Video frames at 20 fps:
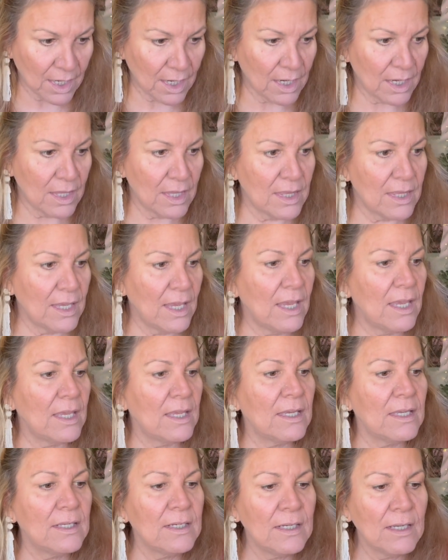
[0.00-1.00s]

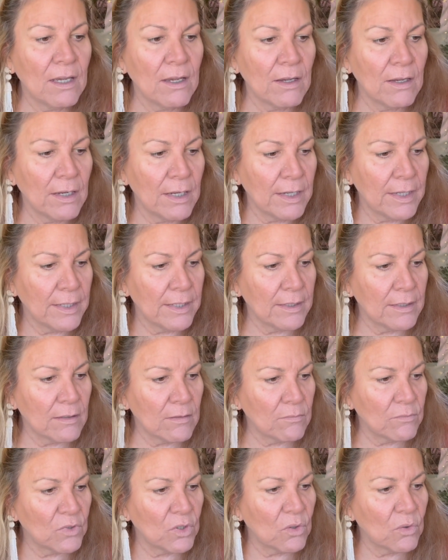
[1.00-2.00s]
Then I
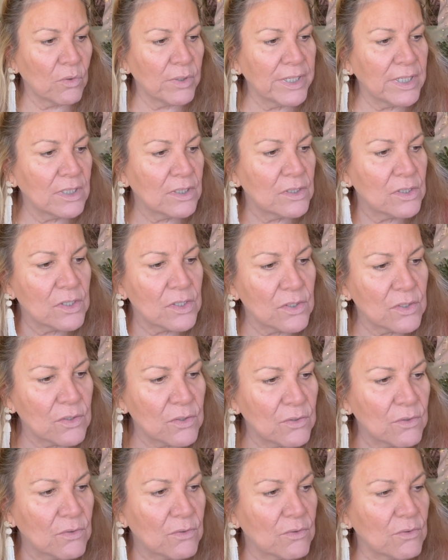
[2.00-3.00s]
am going
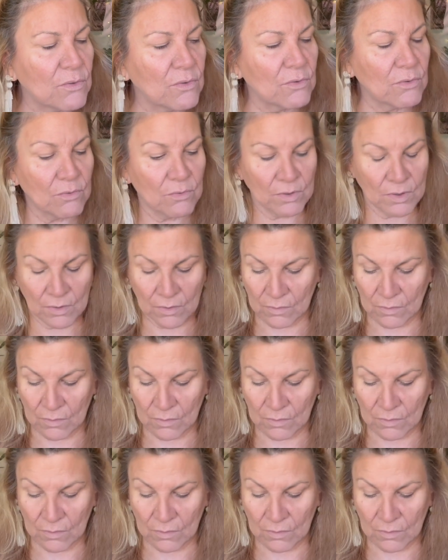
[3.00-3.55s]
to